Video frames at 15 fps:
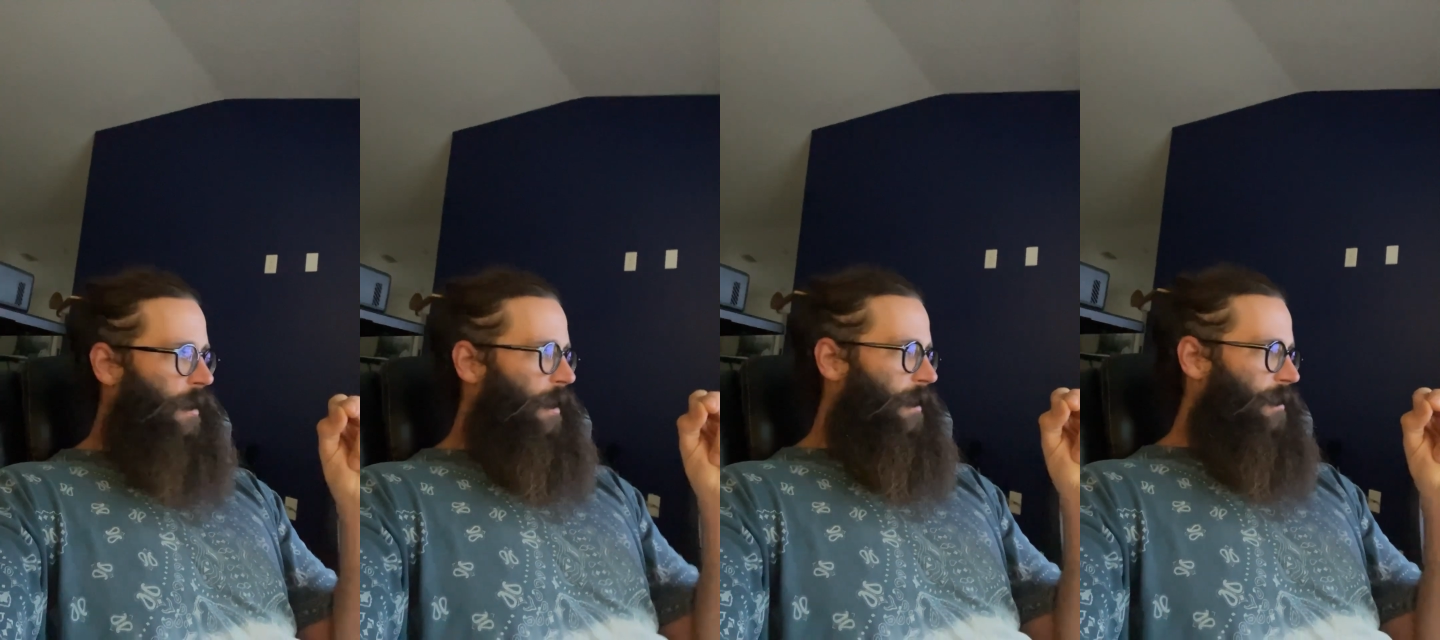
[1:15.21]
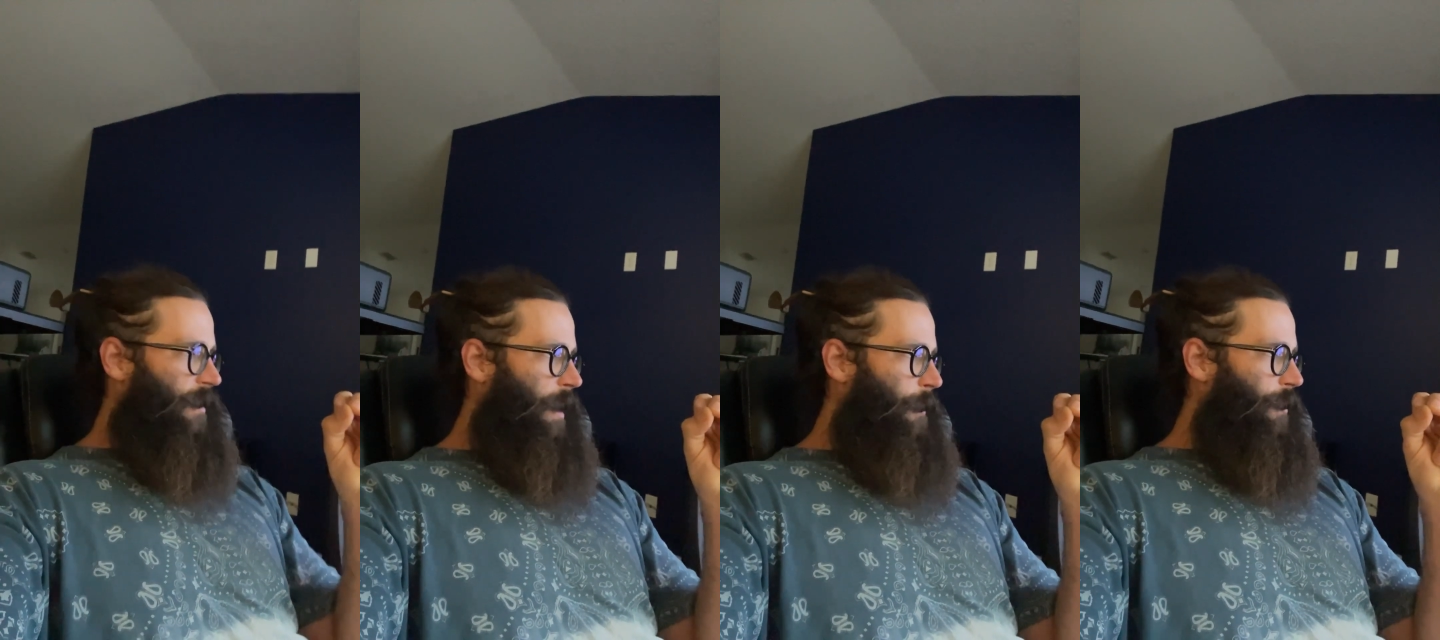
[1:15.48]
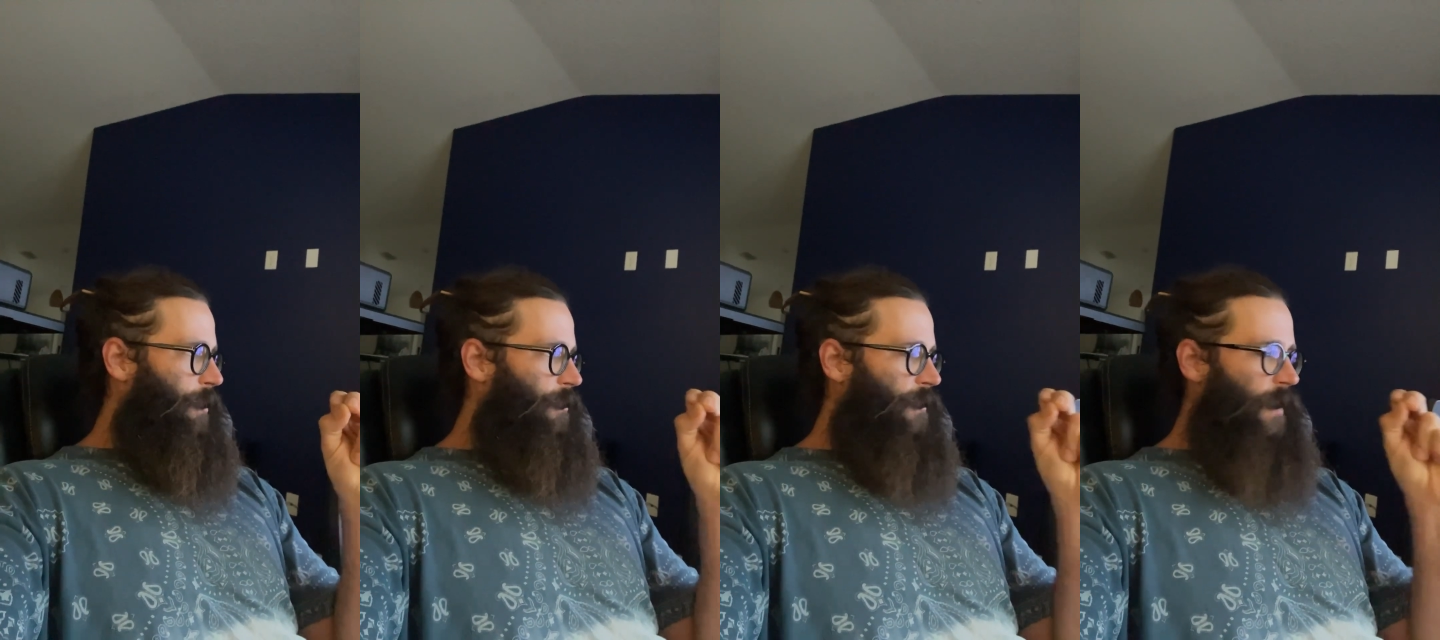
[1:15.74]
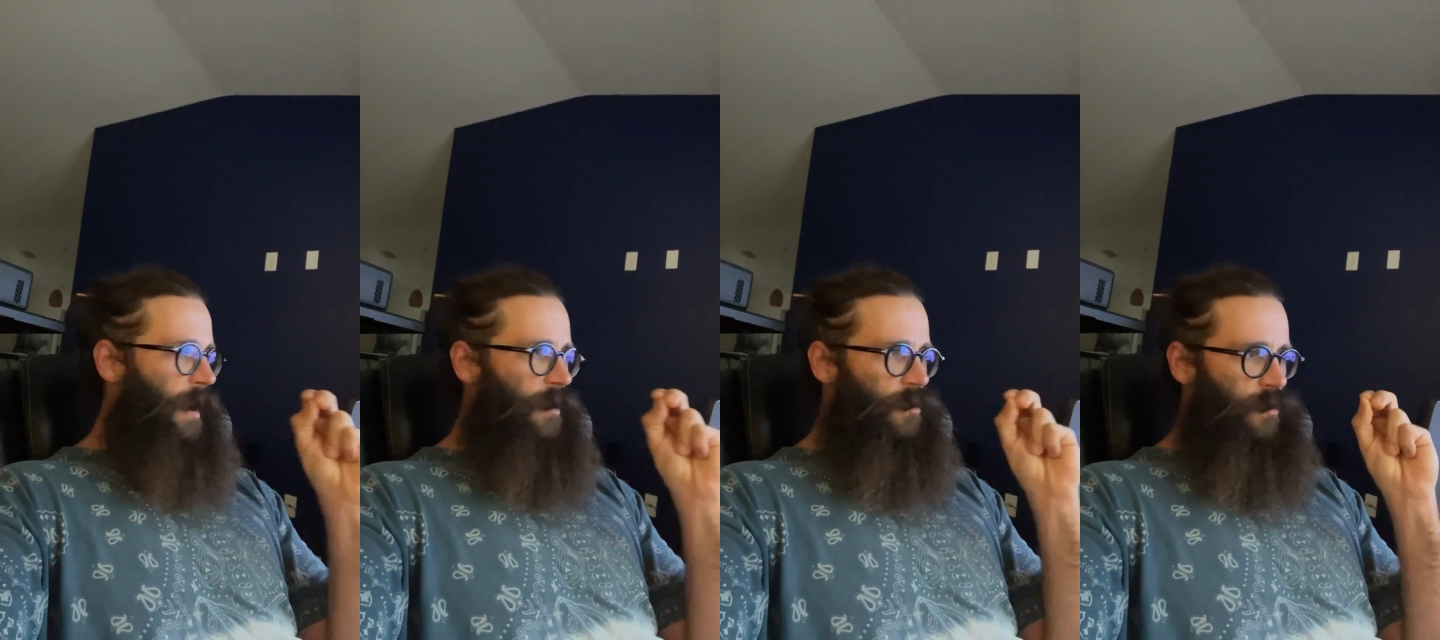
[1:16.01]
Except
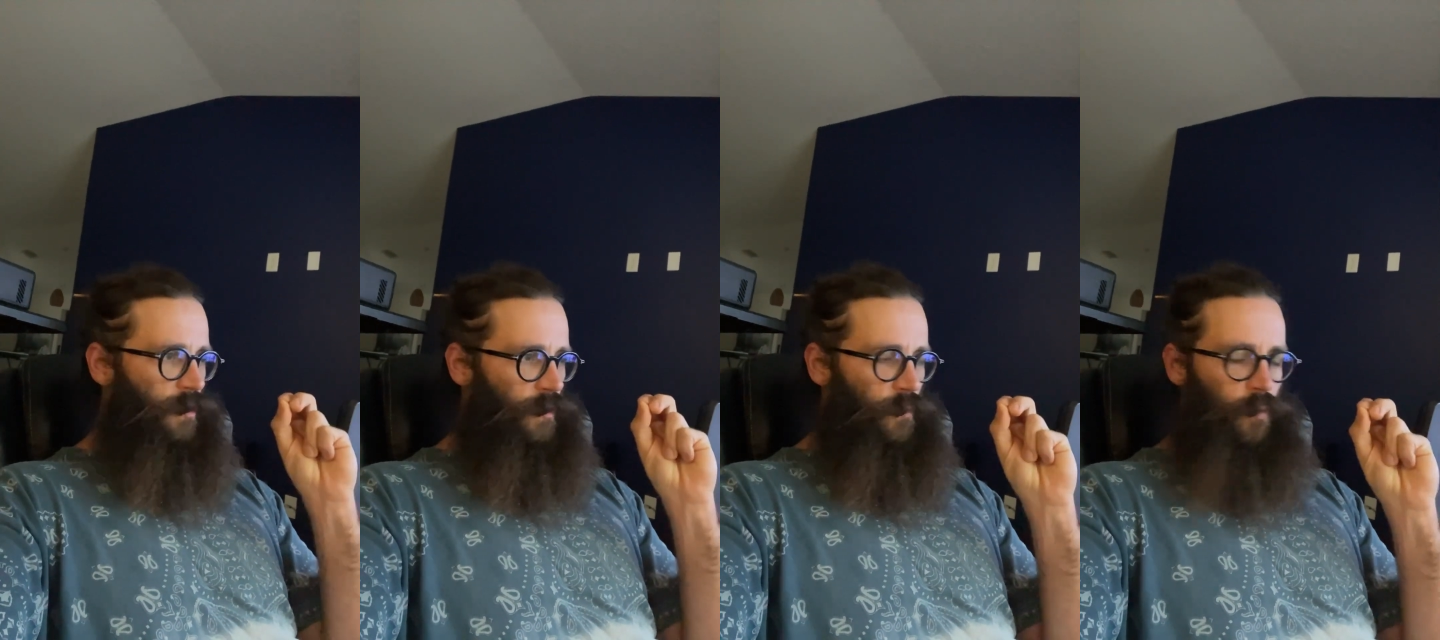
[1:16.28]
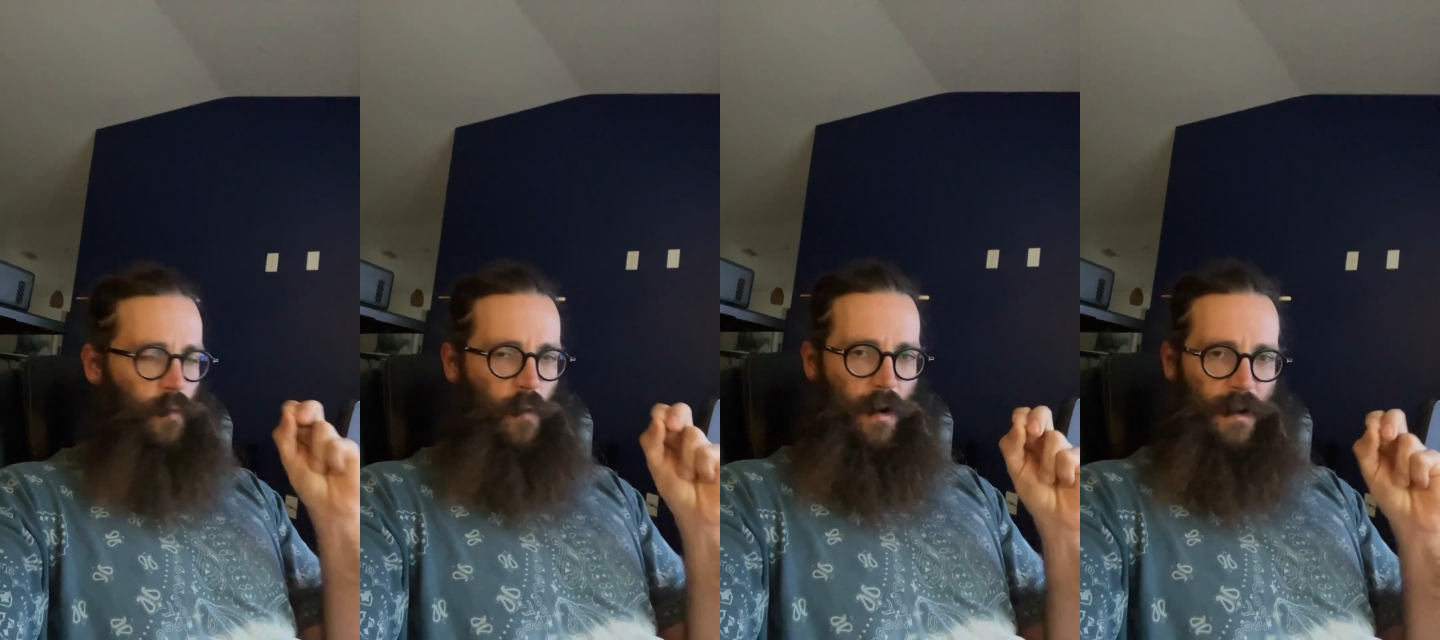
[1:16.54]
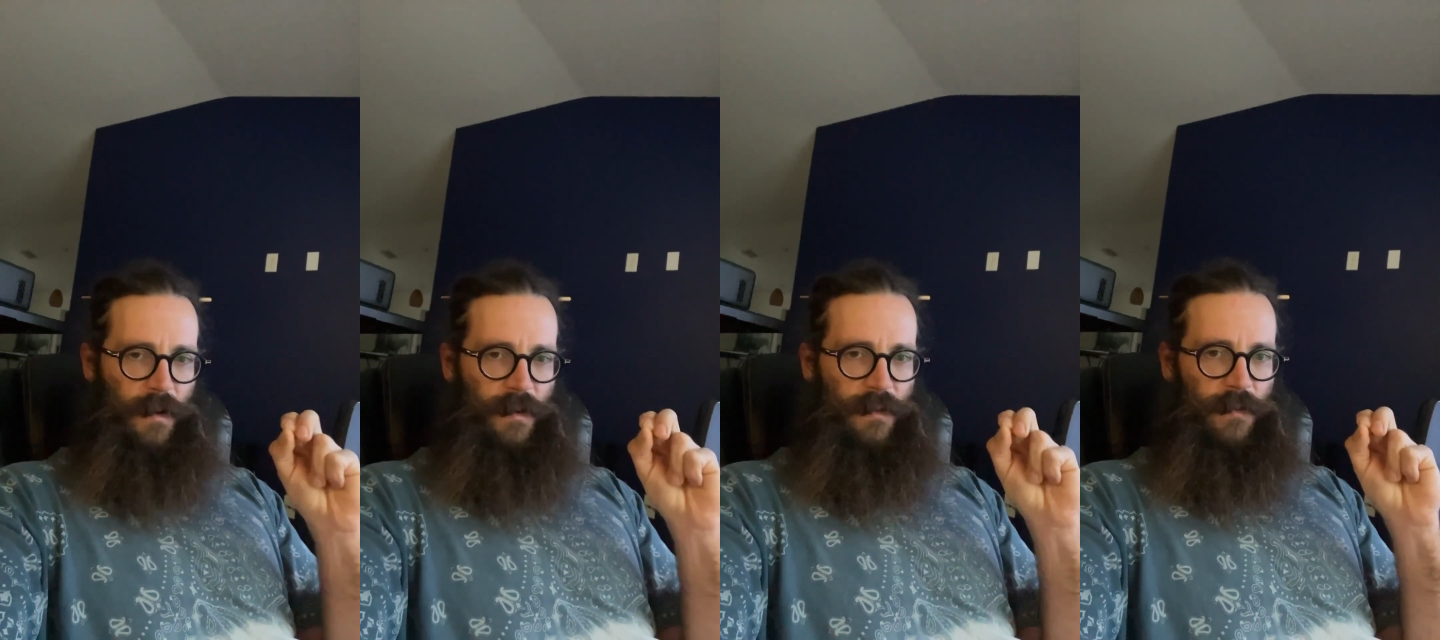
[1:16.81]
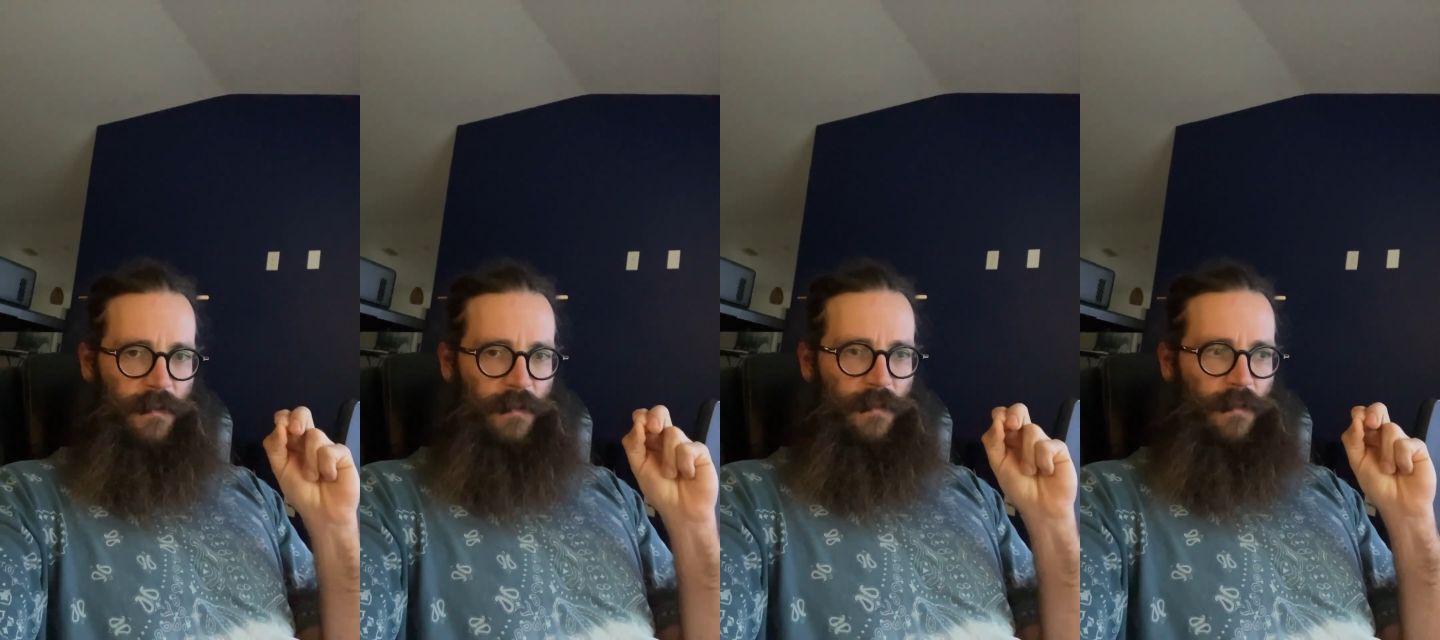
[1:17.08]
there's not just
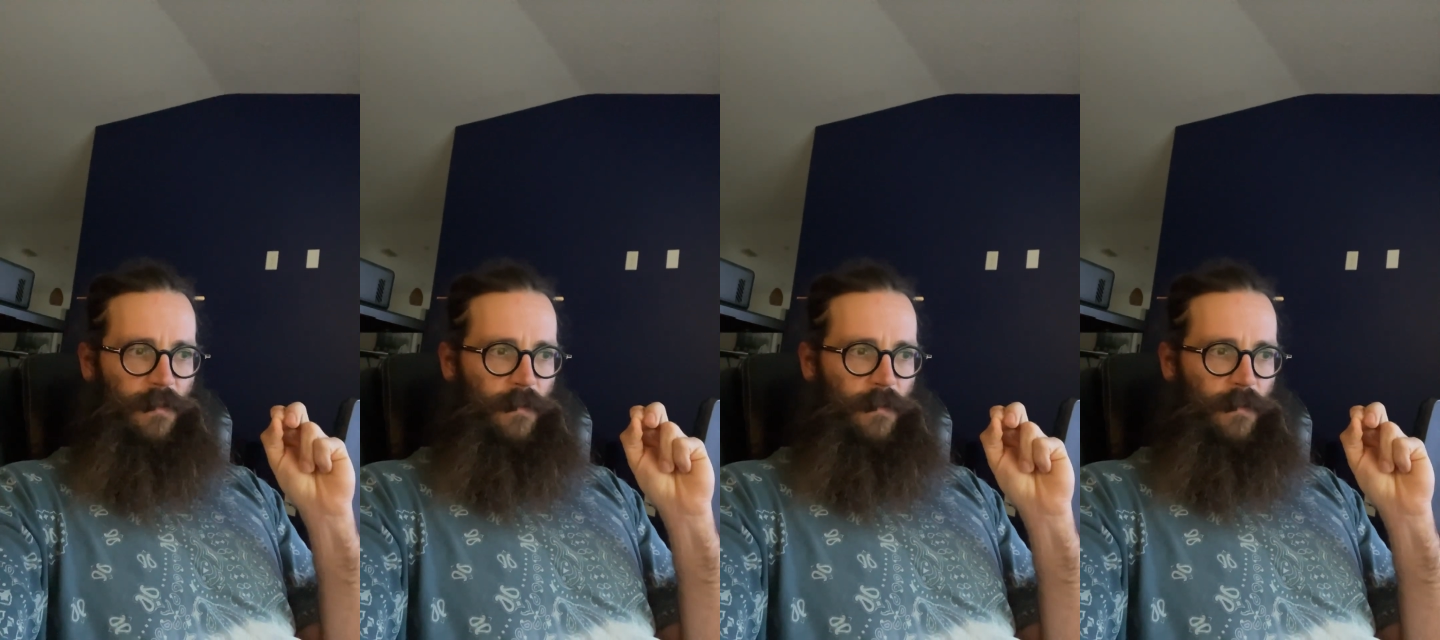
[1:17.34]
one